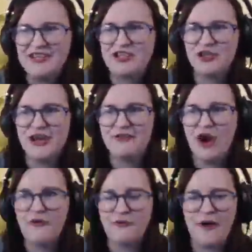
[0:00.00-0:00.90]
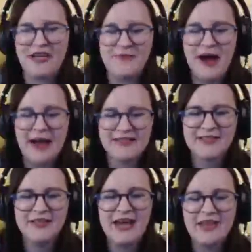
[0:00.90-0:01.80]
Should have got a Freddy mask.
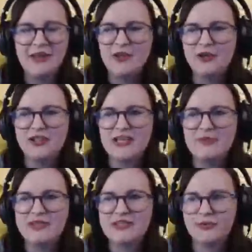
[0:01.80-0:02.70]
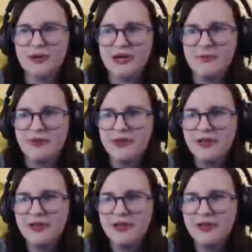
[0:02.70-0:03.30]
Yeah, then you couldn't see me scream.